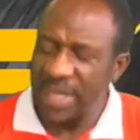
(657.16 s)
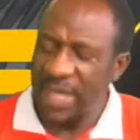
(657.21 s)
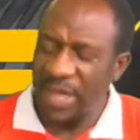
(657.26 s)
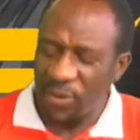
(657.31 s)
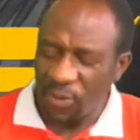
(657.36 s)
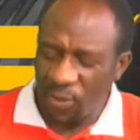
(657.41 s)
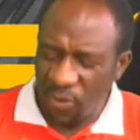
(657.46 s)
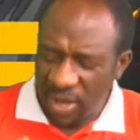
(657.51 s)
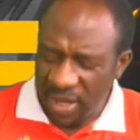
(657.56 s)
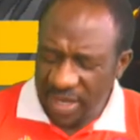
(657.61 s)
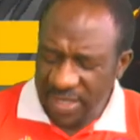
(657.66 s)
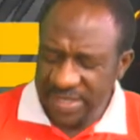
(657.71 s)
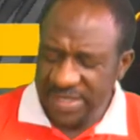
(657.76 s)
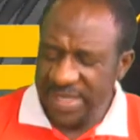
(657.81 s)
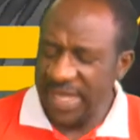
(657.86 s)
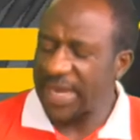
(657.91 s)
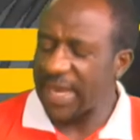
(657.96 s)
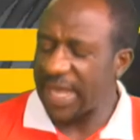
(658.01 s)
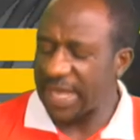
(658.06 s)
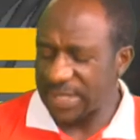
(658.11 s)
once that
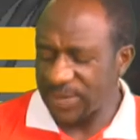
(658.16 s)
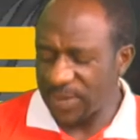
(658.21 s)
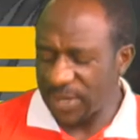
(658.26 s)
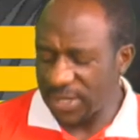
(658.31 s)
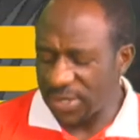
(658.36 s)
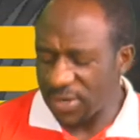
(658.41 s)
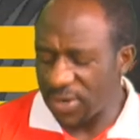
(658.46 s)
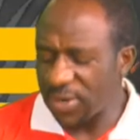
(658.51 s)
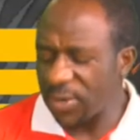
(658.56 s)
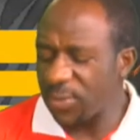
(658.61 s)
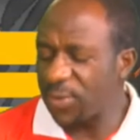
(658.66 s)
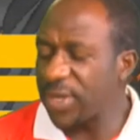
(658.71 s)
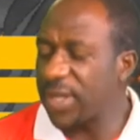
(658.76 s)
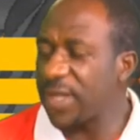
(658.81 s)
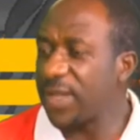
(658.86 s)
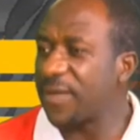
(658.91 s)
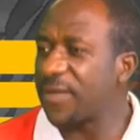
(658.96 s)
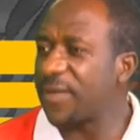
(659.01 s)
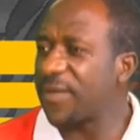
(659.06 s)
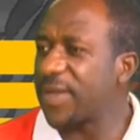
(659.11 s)
has been done, within the
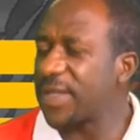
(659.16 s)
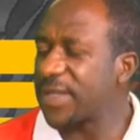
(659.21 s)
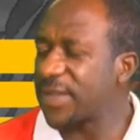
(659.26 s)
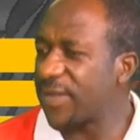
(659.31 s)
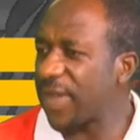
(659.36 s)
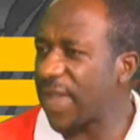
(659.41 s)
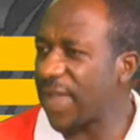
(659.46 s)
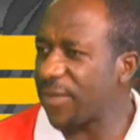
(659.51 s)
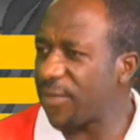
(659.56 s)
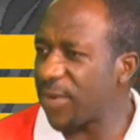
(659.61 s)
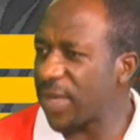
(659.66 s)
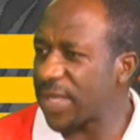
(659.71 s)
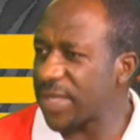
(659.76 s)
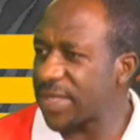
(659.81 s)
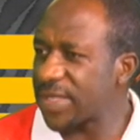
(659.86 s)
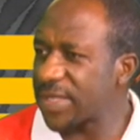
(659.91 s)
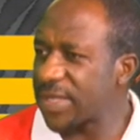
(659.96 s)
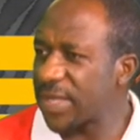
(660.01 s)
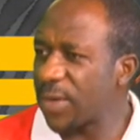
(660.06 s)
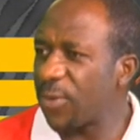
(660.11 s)
first 5
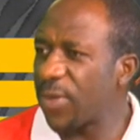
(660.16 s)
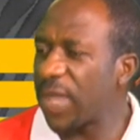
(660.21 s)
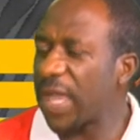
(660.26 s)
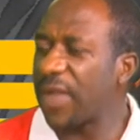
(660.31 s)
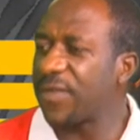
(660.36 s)
weeks, we have